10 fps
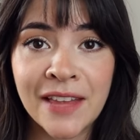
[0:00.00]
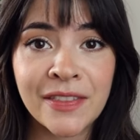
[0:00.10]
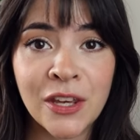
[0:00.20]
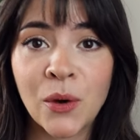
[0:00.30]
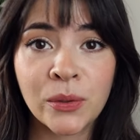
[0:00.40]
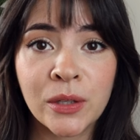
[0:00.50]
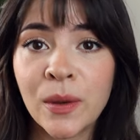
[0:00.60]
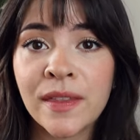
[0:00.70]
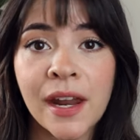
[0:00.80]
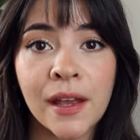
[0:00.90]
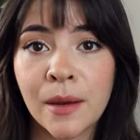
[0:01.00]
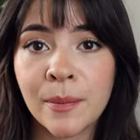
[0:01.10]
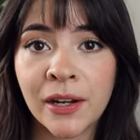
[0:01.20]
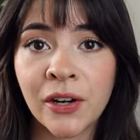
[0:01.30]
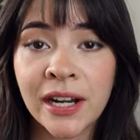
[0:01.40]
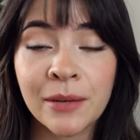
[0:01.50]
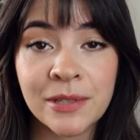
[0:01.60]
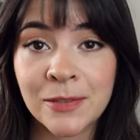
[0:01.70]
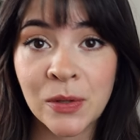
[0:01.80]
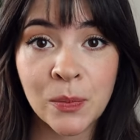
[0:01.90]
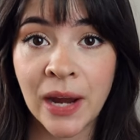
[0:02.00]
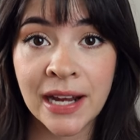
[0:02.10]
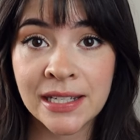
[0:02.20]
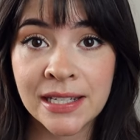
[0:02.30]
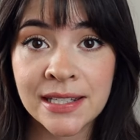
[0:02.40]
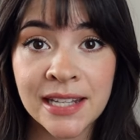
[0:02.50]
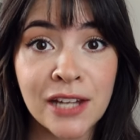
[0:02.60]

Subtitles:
and the only way that I got better at it was with practice